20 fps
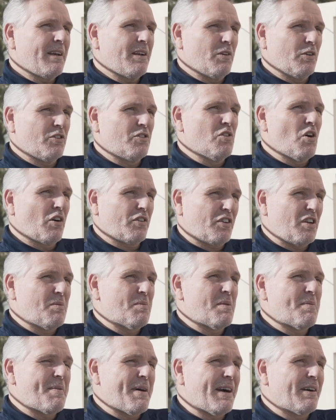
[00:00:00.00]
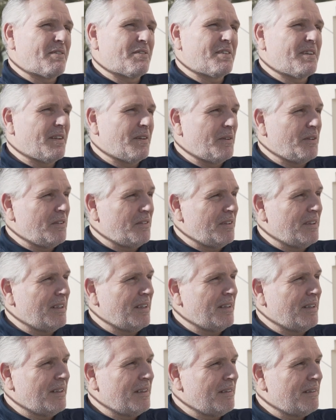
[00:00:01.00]
You know, it's knocked him about. You know, he's
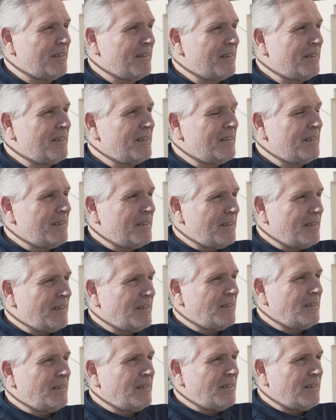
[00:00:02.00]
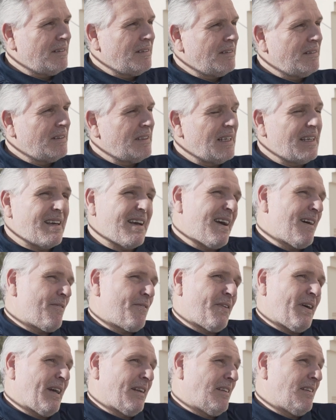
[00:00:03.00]
uh, he
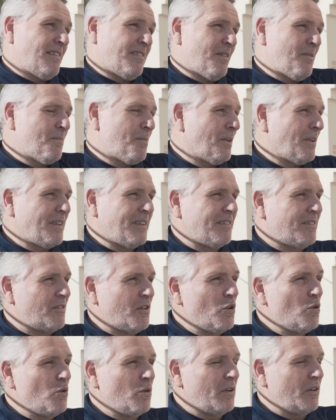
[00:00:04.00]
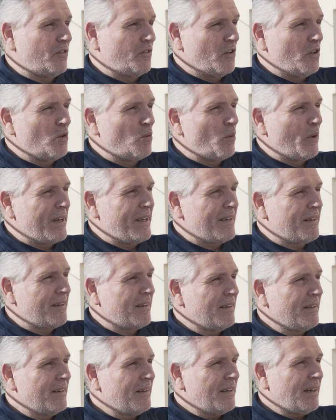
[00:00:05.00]
can't fight. It's simple. He's too he's too
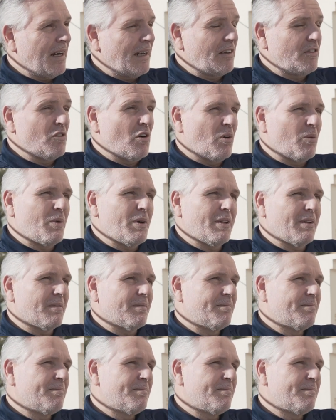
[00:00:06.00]
weak, and he's not well.